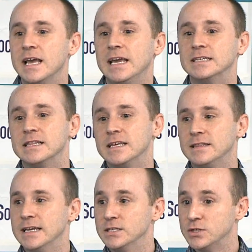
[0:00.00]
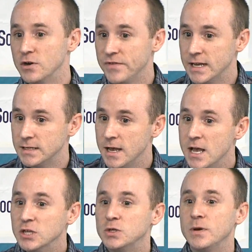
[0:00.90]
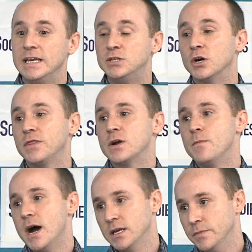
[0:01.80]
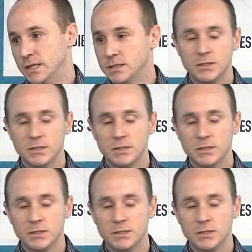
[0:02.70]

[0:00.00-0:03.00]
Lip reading: He doesn't think they deserve it, so he took their monuments.